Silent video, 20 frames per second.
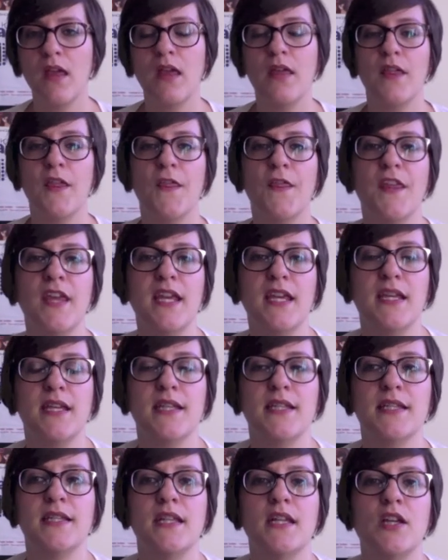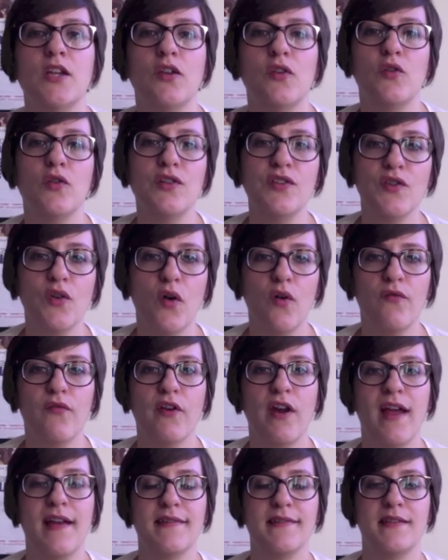The thing is, Chris Colfer
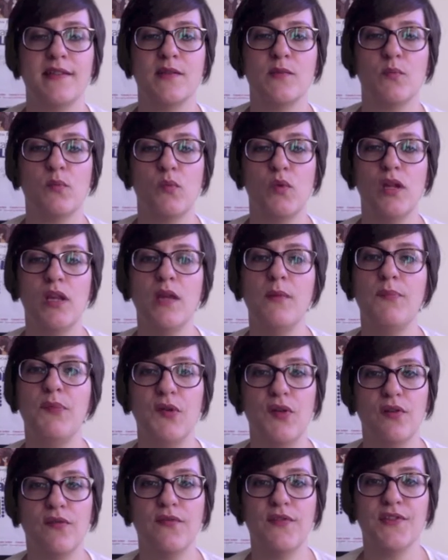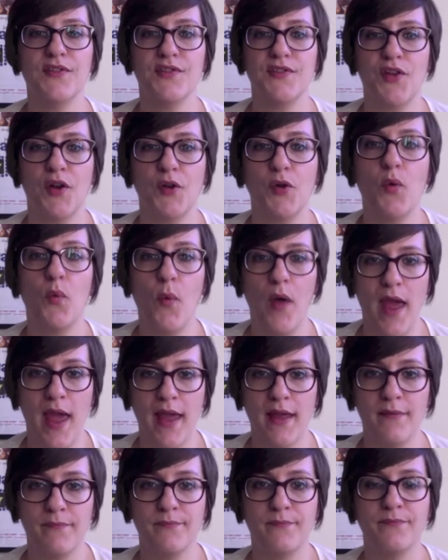has this really beautiful, subtle
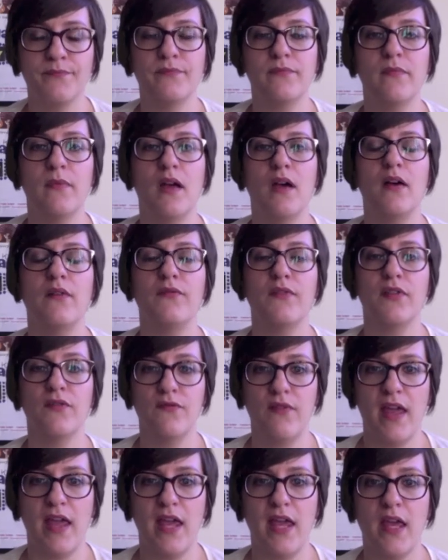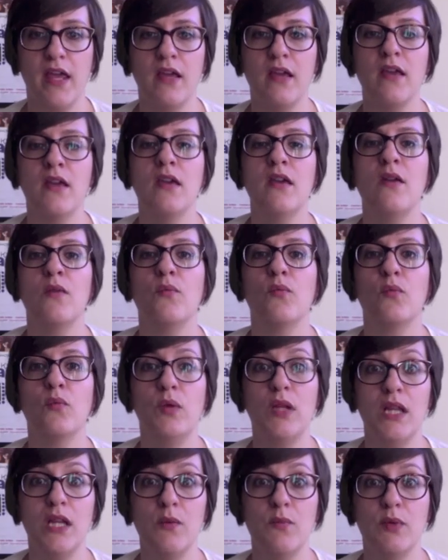way of conveying
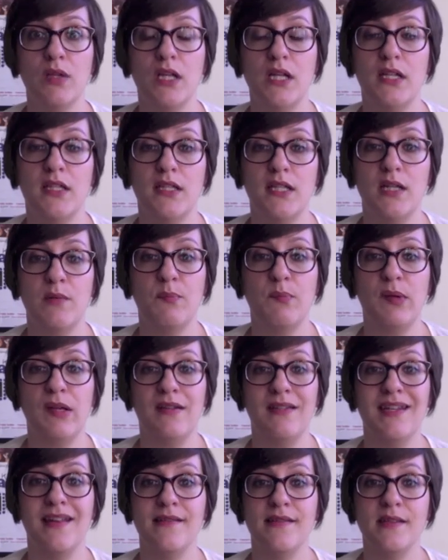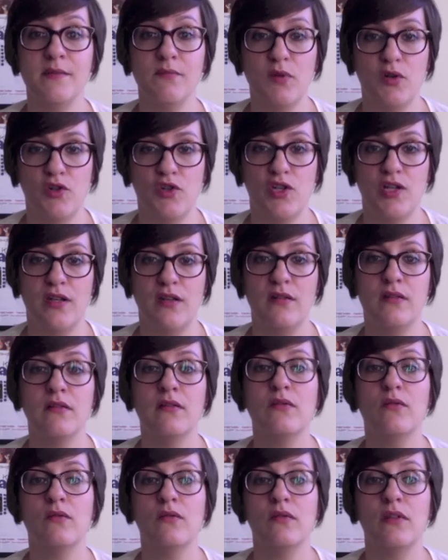really, really deep, intense emotion
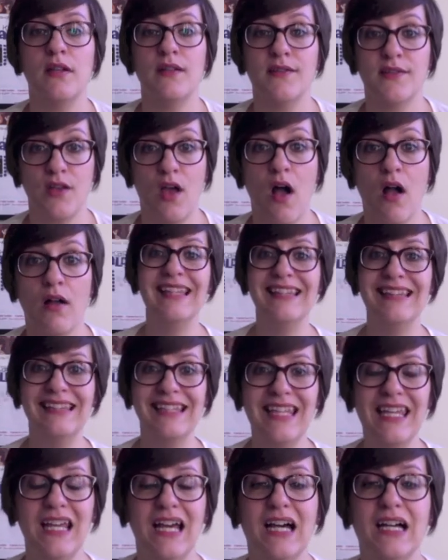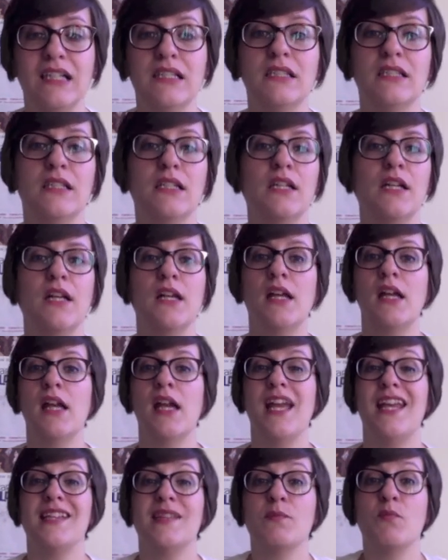in song. Leah
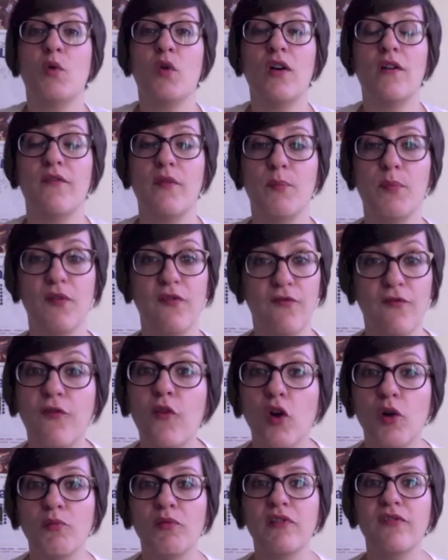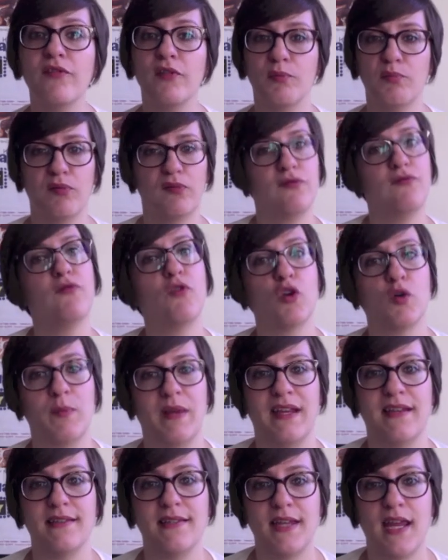is more of a performer for
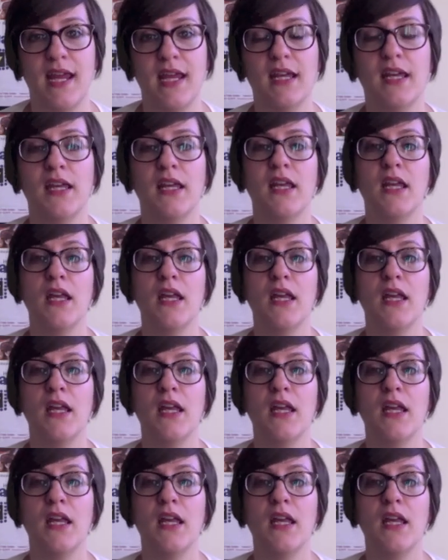performing's sake.